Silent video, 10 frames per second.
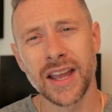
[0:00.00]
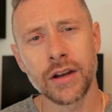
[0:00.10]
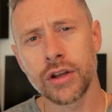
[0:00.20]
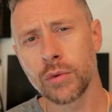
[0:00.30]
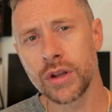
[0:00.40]

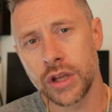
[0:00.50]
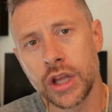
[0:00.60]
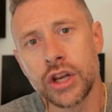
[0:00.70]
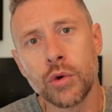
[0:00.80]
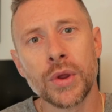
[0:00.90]
And you
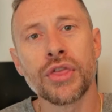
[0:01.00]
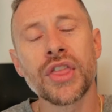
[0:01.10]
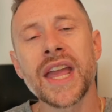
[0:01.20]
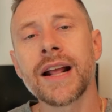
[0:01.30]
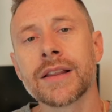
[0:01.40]
would
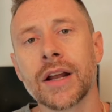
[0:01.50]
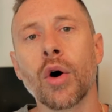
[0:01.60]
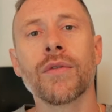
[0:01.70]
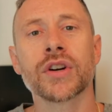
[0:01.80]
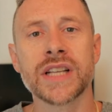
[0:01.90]
think that
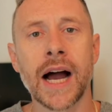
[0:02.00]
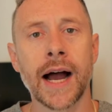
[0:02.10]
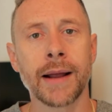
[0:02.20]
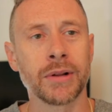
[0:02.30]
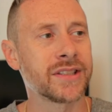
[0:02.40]
over
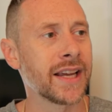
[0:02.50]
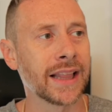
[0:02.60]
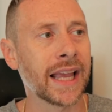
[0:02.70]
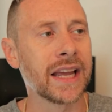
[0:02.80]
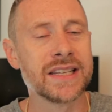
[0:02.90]
time, let's say
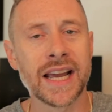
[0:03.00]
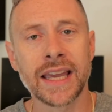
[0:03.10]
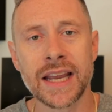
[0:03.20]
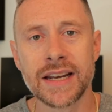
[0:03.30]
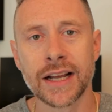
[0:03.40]
like a
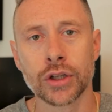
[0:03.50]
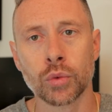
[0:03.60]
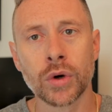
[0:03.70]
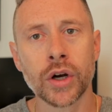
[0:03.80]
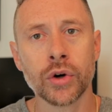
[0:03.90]
decade down the
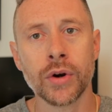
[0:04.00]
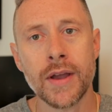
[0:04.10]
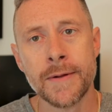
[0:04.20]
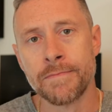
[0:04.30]
road,